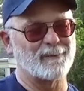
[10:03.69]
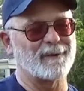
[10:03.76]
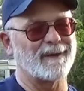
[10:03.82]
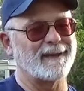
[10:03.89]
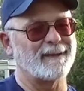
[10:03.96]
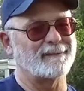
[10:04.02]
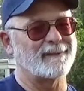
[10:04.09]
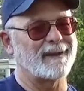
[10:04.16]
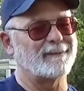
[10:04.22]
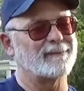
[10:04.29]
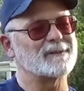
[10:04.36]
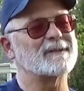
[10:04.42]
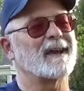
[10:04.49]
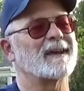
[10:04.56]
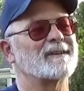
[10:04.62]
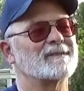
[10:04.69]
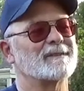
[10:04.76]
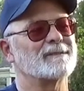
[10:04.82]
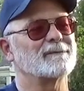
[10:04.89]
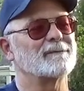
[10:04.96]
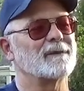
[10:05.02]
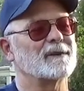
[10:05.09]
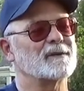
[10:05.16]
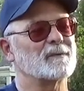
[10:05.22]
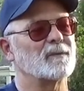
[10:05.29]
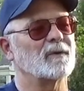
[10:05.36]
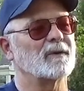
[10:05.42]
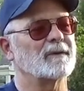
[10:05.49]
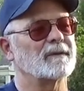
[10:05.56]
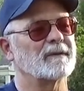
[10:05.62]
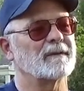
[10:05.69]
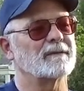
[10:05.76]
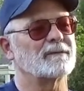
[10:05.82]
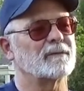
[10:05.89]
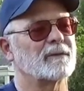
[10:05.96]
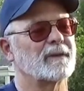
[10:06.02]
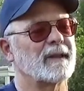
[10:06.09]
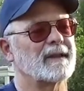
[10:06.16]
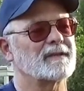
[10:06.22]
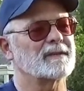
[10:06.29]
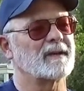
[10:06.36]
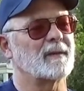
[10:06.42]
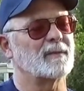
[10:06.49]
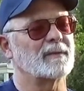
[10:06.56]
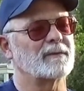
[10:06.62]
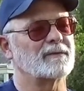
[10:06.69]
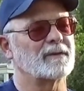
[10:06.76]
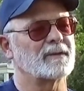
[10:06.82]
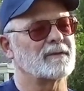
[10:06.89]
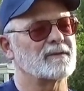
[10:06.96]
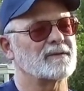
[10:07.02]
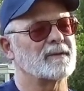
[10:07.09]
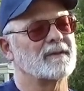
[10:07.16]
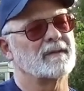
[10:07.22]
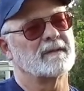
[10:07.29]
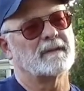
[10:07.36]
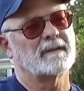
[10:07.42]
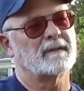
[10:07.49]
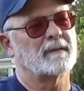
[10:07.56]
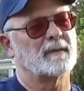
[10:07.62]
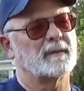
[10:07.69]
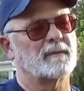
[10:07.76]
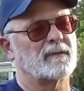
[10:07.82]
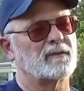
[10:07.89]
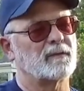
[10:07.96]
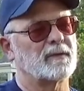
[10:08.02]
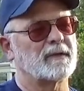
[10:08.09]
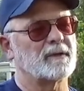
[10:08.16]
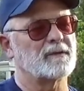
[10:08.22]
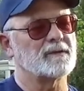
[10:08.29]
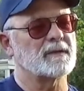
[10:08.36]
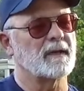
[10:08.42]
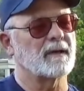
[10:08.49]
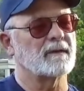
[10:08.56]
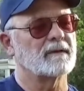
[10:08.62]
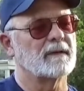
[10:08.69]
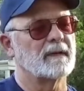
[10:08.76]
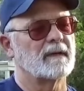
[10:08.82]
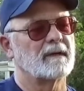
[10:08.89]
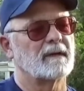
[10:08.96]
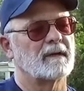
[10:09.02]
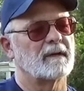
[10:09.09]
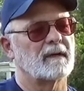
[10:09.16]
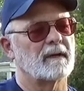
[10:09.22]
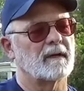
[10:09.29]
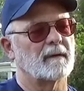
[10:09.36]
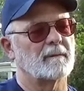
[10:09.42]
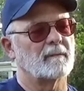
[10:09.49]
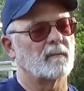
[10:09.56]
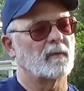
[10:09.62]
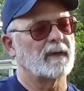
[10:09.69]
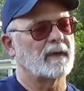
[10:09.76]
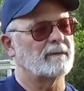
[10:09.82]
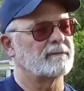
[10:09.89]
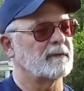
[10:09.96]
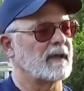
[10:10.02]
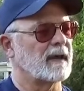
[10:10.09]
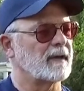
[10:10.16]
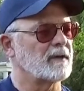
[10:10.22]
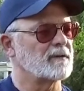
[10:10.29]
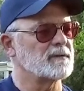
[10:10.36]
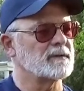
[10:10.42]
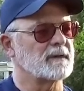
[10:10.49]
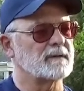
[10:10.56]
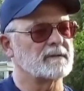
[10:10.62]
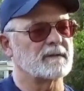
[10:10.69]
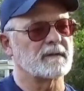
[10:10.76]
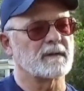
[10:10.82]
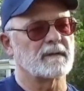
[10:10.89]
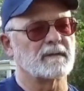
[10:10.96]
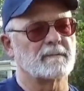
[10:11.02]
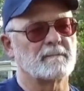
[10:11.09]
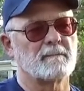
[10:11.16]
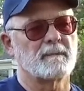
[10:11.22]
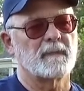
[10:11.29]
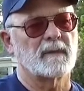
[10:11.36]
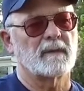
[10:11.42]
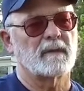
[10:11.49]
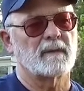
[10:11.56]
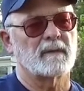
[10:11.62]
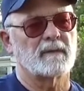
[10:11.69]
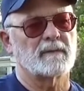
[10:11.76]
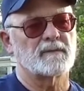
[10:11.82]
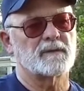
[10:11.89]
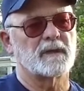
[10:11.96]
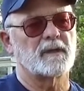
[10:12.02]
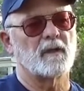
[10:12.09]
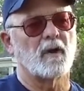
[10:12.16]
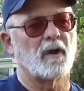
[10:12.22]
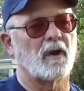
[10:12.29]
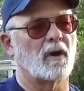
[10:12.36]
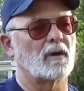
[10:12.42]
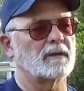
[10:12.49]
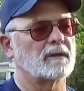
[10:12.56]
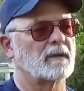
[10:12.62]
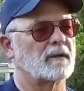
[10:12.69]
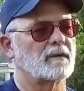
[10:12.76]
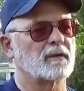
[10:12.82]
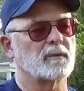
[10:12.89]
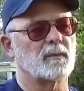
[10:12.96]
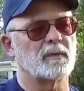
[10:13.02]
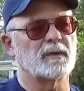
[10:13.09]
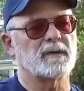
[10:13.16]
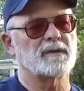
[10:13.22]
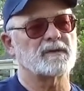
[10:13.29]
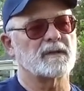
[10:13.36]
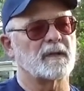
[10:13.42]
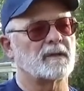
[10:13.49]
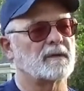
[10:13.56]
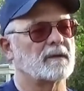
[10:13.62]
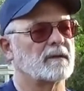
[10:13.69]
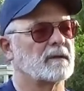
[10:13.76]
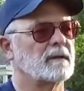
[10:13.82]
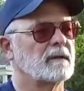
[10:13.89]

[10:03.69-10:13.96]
We have advertised on Facebook for the last couple of years, maybe 3 years now. We have flyers at City Hall, at Hunter Community Center.